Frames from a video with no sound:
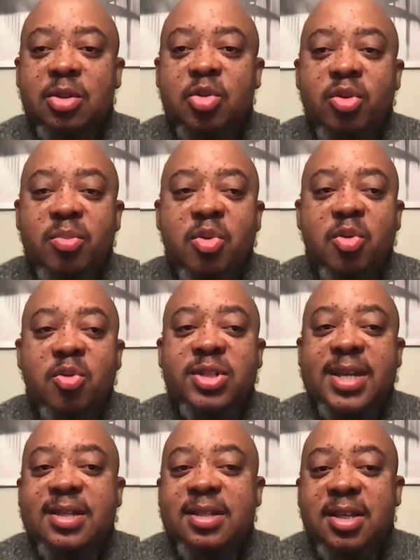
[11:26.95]
to remove
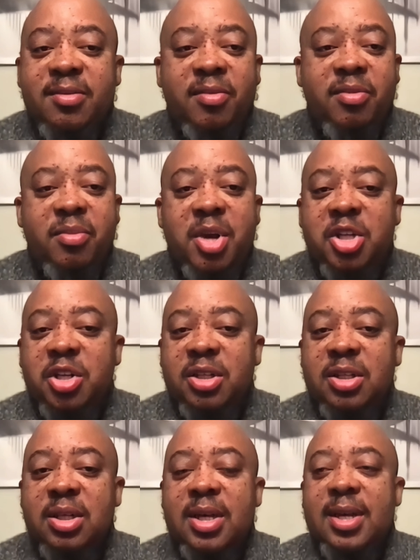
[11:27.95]
sensitive
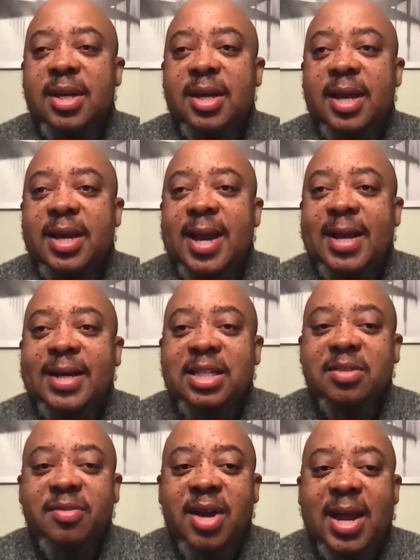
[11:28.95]
information and
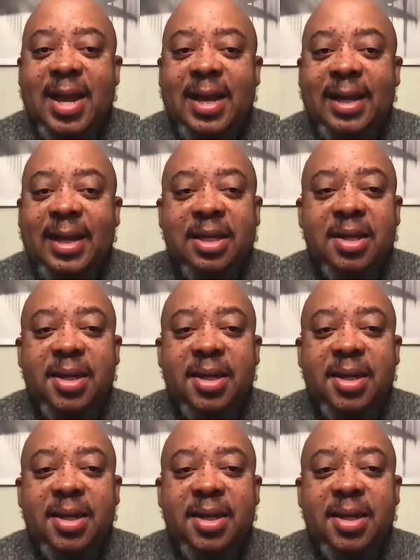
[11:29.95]
identify